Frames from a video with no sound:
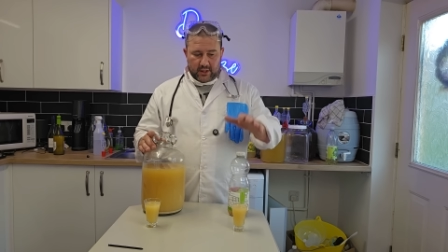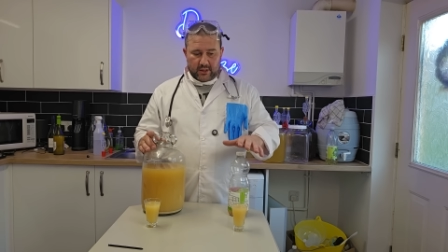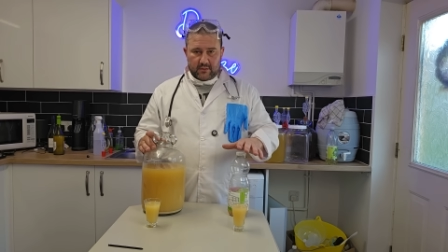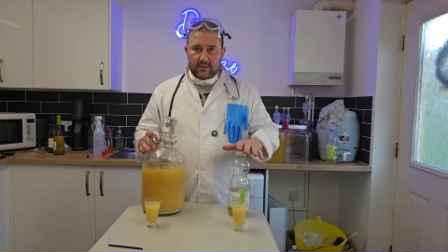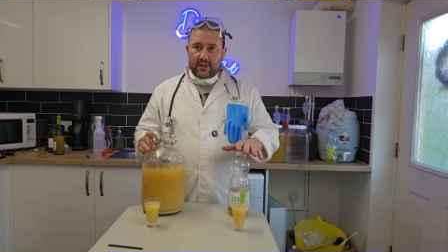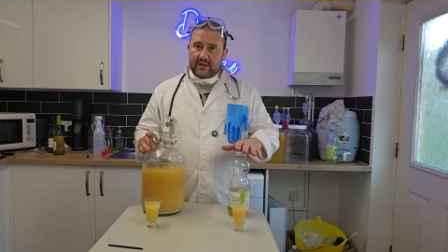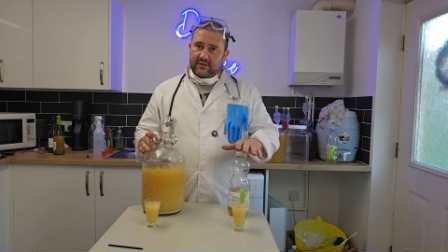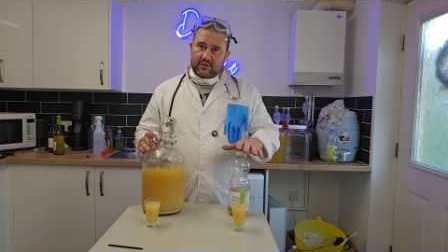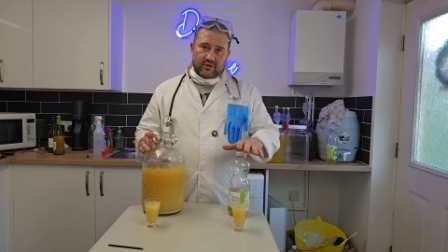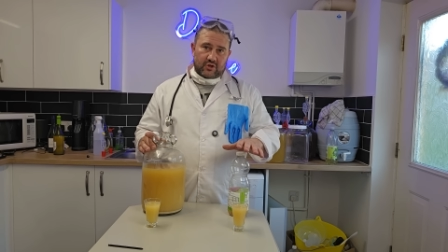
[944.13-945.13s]
And
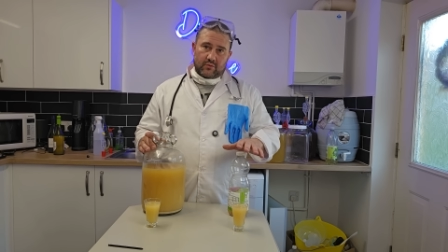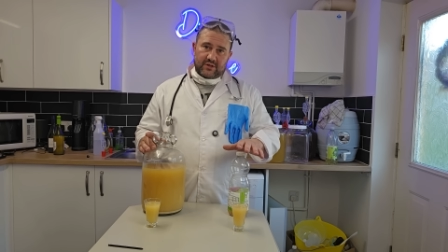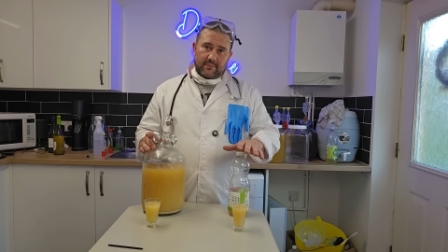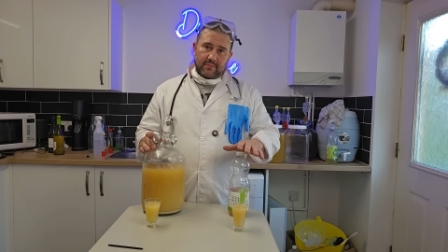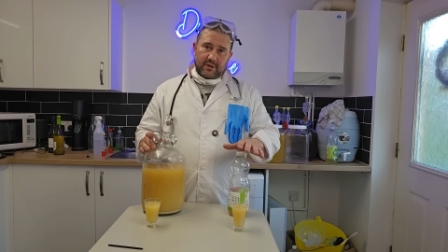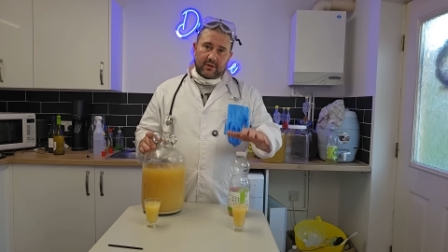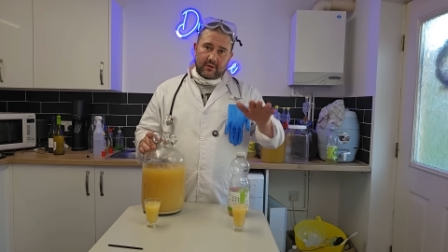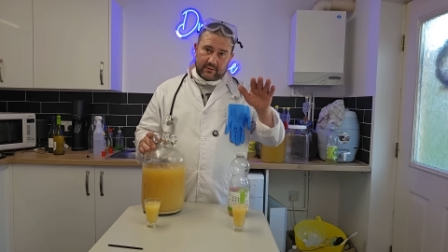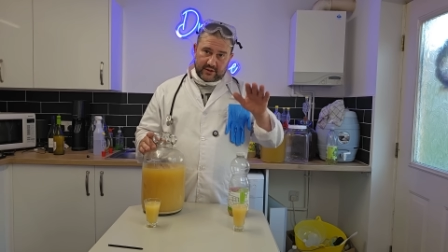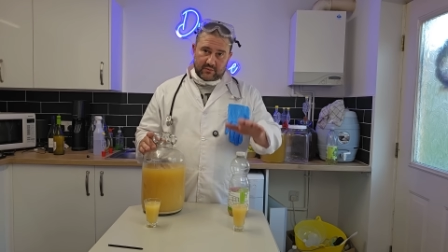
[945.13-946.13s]
guys, so
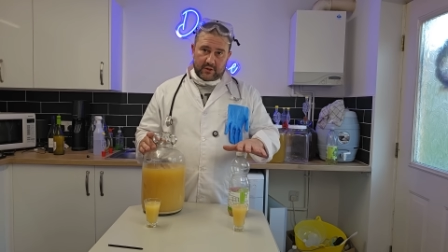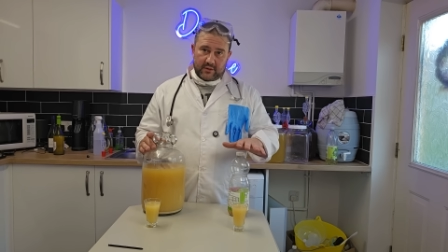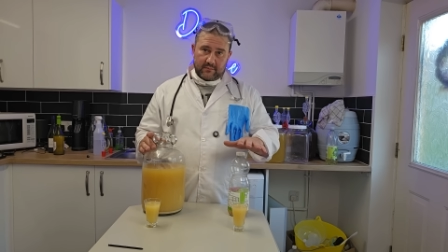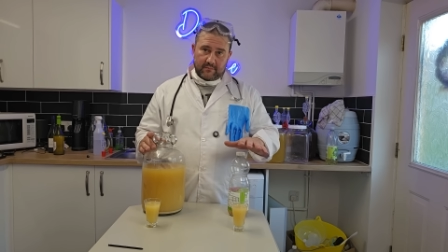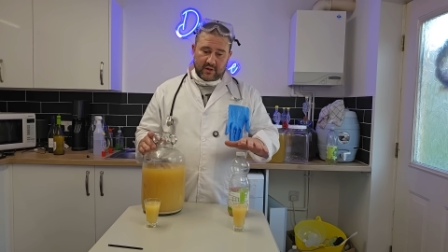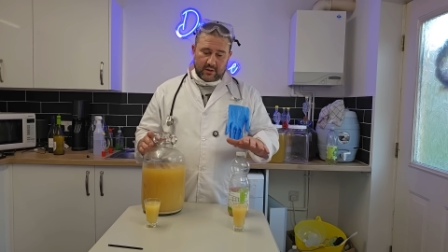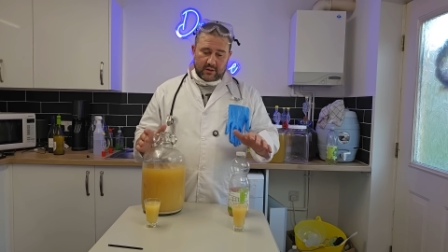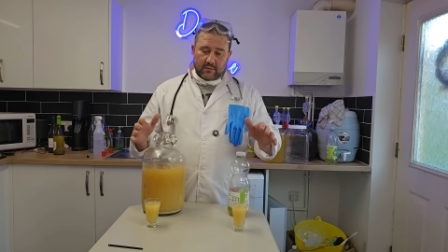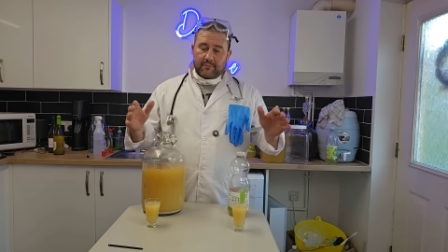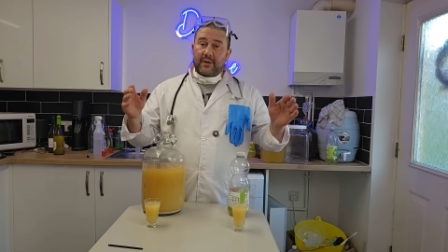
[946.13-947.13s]
simple, this one,
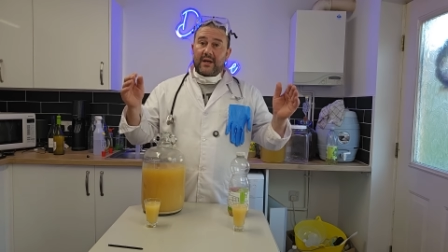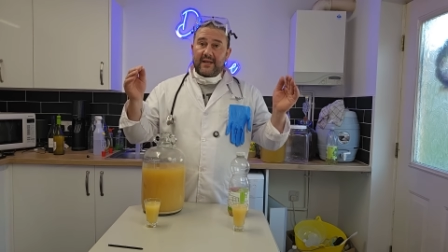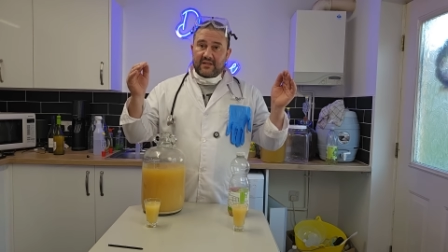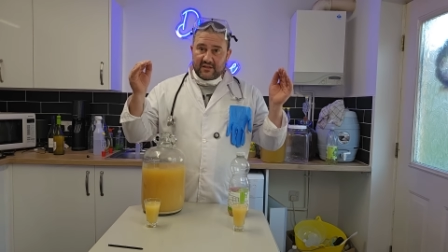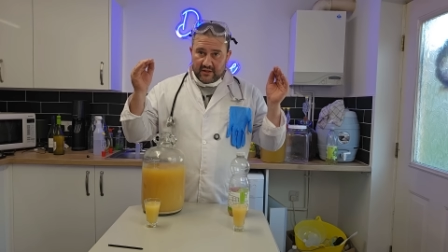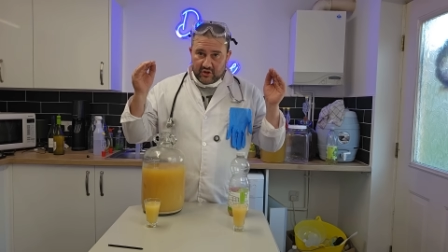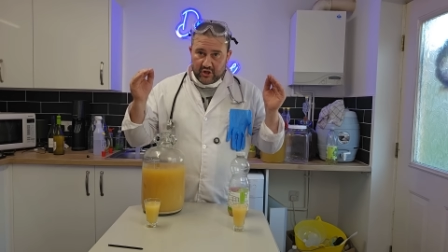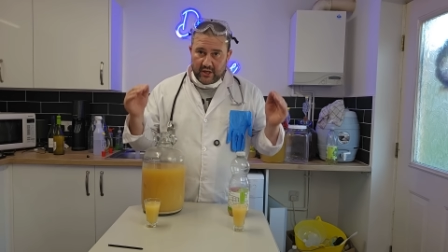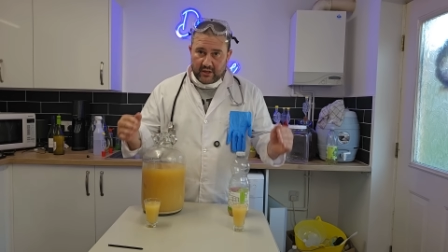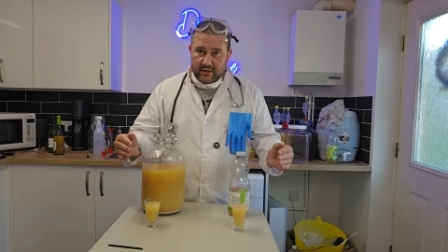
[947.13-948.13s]
but let's
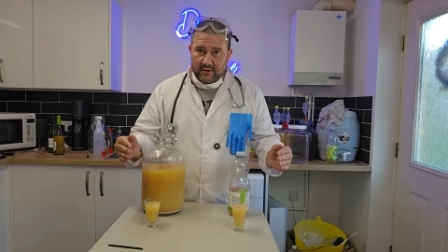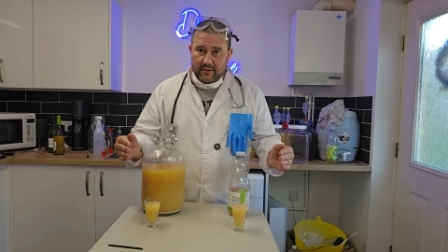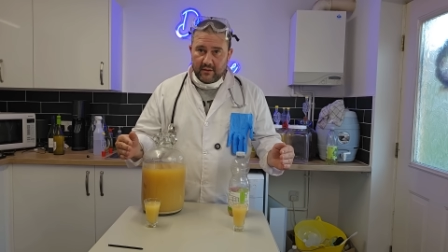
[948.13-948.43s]
check